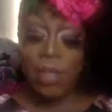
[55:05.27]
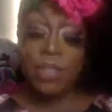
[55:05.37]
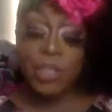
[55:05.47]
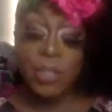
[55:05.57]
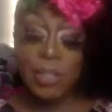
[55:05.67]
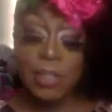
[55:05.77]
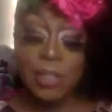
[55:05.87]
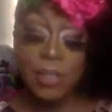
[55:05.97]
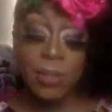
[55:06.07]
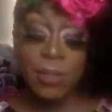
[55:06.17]
During the
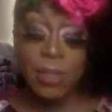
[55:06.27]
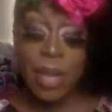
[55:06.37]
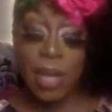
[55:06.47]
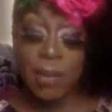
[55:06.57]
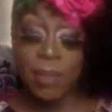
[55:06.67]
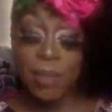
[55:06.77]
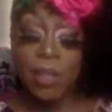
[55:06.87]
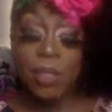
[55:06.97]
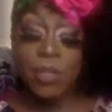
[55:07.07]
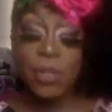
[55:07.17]
circle time,
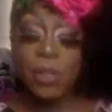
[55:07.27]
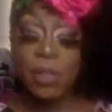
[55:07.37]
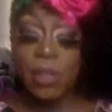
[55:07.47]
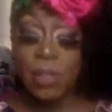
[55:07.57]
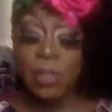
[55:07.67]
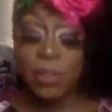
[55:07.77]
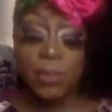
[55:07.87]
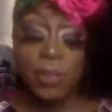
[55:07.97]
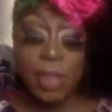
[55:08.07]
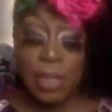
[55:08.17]
you'll learn new
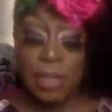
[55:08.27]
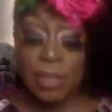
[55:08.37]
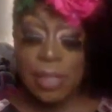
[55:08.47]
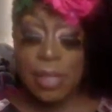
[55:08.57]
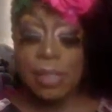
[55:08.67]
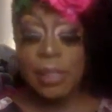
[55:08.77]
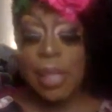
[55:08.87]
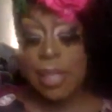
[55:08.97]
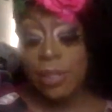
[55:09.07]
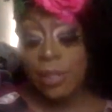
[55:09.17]
things like
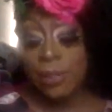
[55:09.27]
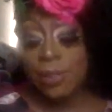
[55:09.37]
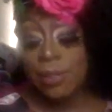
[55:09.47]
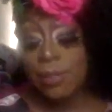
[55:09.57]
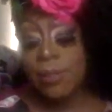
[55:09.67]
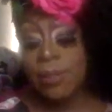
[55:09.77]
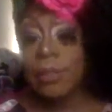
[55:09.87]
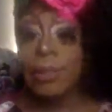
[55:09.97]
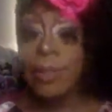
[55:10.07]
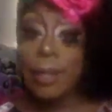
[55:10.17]
letters,
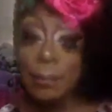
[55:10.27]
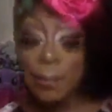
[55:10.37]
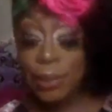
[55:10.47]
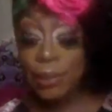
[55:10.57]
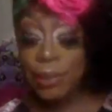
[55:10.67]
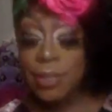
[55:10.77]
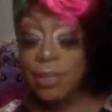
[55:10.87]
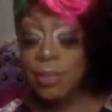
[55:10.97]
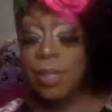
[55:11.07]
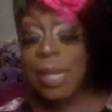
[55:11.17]

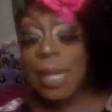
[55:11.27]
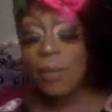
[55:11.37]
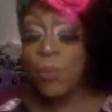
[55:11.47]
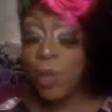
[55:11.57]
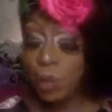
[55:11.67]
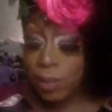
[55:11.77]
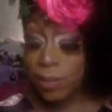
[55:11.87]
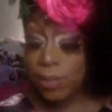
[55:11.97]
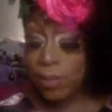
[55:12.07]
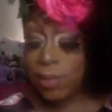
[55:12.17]
numbers, and
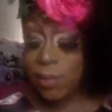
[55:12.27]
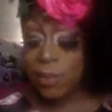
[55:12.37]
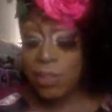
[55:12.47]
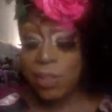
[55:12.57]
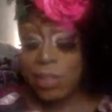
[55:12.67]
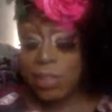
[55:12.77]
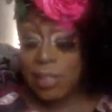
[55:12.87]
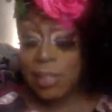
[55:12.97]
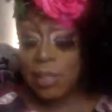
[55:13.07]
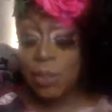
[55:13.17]
words. Be sure to
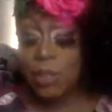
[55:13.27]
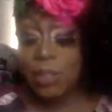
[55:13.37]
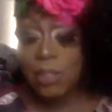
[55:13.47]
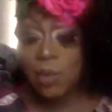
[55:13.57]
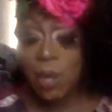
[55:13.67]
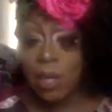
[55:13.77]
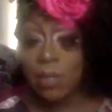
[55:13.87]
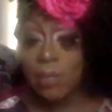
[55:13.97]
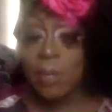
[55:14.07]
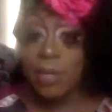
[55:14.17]
sit
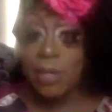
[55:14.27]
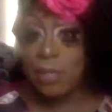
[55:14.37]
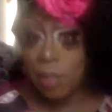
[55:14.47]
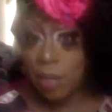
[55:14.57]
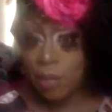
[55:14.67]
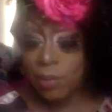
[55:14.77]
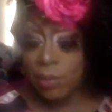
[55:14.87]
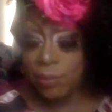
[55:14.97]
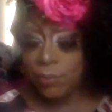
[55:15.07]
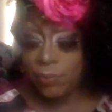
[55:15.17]
crisscross berry sauce.